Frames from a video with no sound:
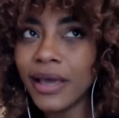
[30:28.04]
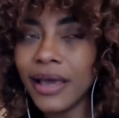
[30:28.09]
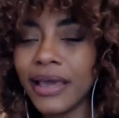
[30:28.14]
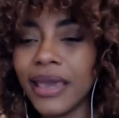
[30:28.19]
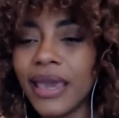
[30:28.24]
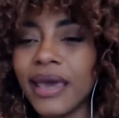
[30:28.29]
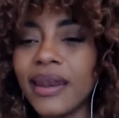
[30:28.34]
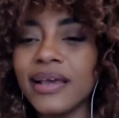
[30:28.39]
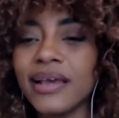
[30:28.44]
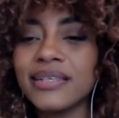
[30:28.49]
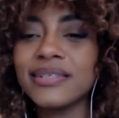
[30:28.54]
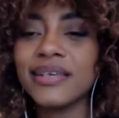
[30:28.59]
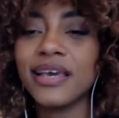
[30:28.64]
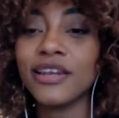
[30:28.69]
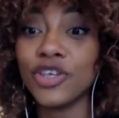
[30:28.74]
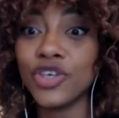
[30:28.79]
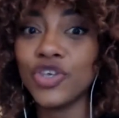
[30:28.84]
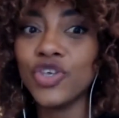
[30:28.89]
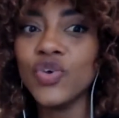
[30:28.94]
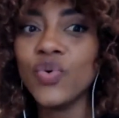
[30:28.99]
again, I
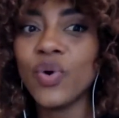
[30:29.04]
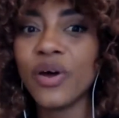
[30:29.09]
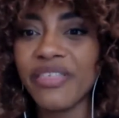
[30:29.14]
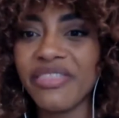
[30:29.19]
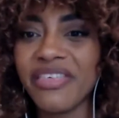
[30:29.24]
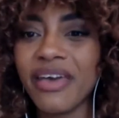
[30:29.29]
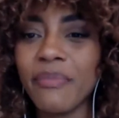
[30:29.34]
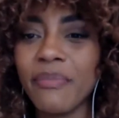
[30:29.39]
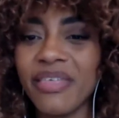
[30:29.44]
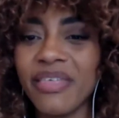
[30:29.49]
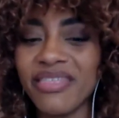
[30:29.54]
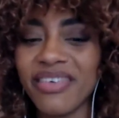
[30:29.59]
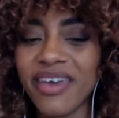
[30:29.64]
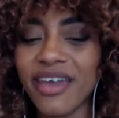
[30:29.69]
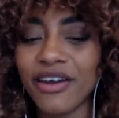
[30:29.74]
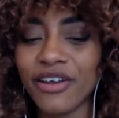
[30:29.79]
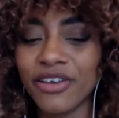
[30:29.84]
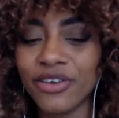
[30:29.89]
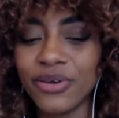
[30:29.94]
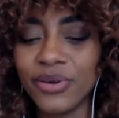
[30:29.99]
said you are them and
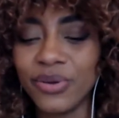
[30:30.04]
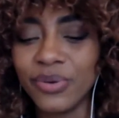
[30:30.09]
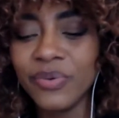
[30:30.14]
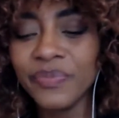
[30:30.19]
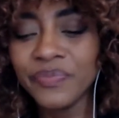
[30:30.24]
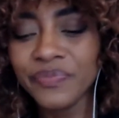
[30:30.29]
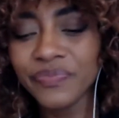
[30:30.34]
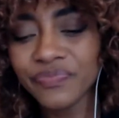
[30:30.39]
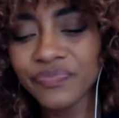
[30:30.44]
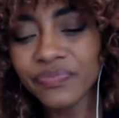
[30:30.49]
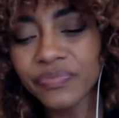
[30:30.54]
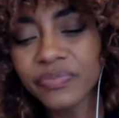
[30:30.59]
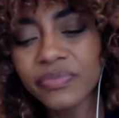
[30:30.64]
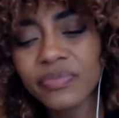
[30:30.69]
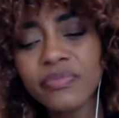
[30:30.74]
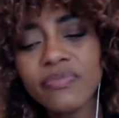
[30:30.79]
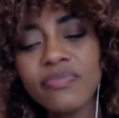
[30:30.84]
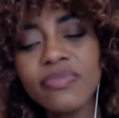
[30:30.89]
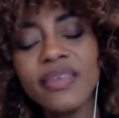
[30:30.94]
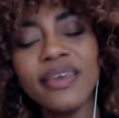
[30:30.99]
they are you.
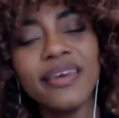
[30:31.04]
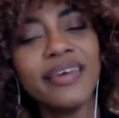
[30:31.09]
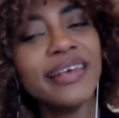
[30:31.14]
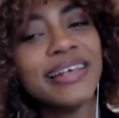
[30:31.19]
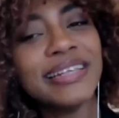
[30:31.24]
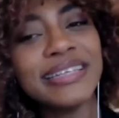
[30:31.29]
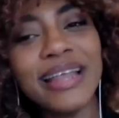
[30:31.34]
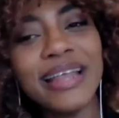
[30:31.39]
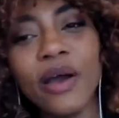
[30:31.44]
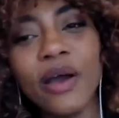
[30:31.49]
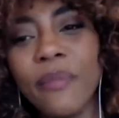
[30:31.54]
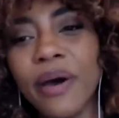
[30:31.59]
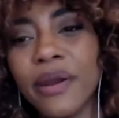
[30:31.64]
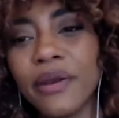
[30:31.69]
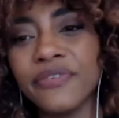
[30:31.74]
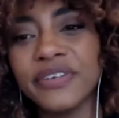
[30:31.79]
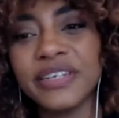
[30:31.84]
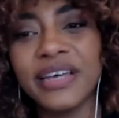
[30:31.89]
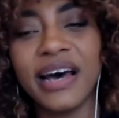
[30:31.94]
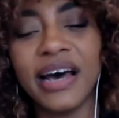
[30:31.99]
It's now a matter
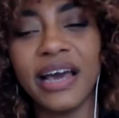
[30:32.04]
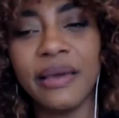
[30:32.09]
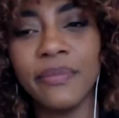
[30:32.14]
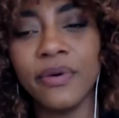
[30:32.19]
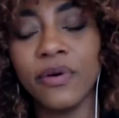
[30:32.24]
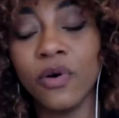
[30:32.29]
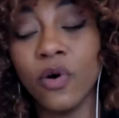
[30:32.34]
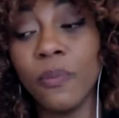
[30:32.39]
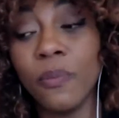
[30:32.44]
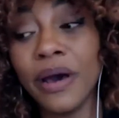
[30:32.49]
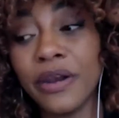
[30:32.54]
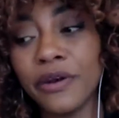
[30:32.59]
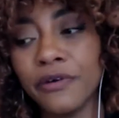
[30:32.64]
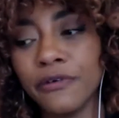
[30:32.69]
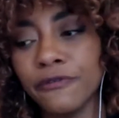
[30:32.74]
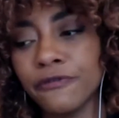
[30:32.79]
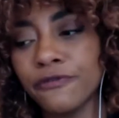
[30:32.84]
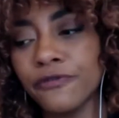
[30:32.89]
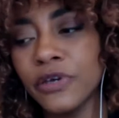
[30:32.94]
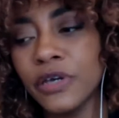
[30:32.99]
of time, or a matter
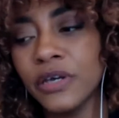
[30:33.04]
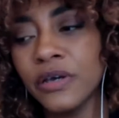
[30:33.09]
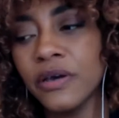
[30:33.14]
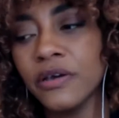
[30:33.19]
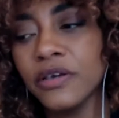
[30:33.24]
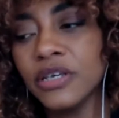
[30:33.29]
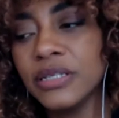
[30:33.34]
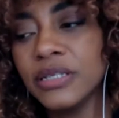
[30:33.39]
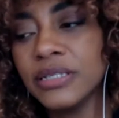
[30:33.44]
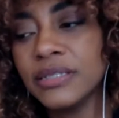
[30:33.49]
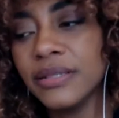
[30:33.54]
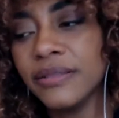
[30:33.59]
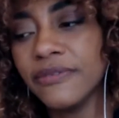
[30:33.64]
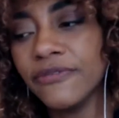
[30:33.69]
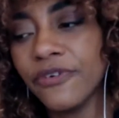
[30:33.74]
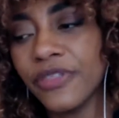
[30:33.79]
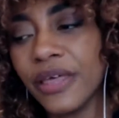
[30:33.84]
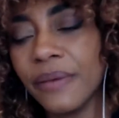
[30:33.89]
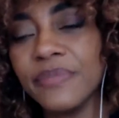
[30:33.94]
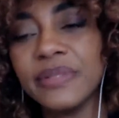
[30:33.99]
of
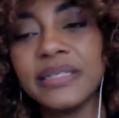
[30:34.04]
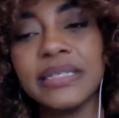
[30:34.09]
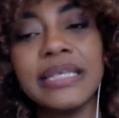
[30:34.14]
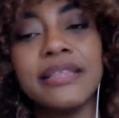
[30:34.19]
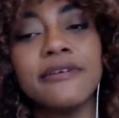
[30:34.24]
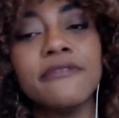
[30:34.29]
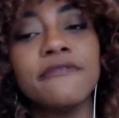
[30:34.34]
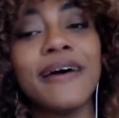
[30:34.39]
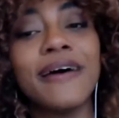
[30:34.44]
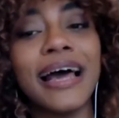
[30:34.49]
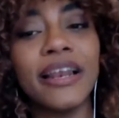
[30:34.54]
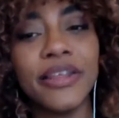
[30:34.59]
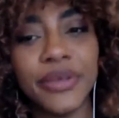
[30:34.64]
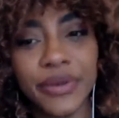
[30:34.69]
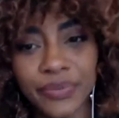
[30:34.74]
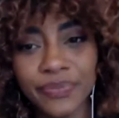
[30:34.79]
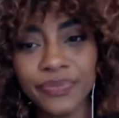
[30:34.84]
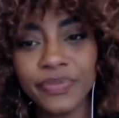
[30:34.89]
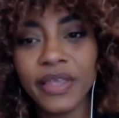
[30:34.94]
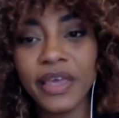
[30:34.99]
for them to see the
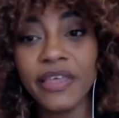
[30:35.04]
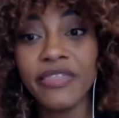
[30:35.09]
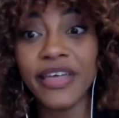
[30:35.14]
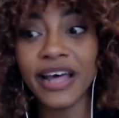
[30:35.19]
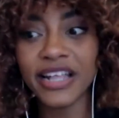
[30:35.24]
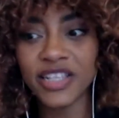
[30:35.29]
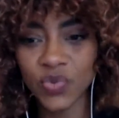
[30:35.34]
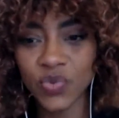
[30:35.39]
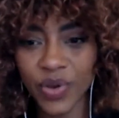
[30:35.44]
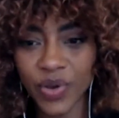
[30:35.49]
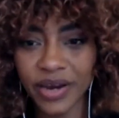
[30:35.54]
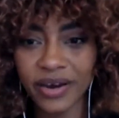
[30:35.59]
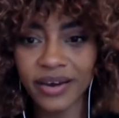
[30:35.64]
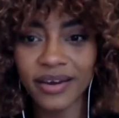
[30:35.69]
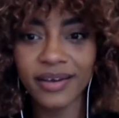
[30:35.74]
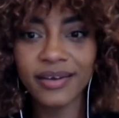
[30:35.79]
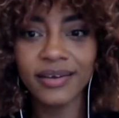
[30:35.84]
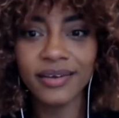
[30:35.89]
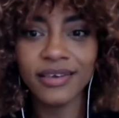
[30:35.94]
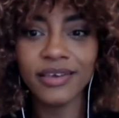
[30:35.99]
value. And that's where,
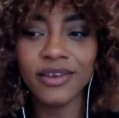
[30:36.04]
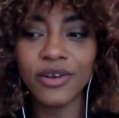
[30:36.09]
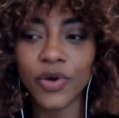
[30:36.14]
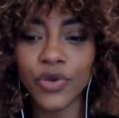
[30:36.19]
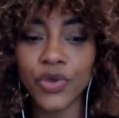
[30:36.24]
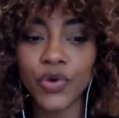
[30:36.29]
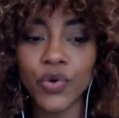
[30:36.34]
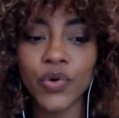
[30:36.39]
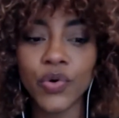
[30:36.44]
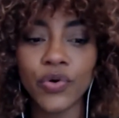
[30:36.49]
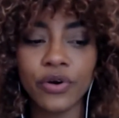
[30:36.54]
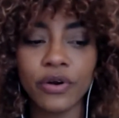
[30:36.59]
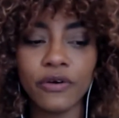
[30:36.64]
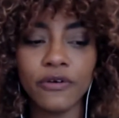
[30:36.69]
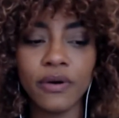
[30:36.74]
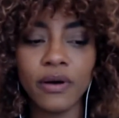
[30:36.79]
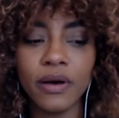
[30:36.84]
you know, your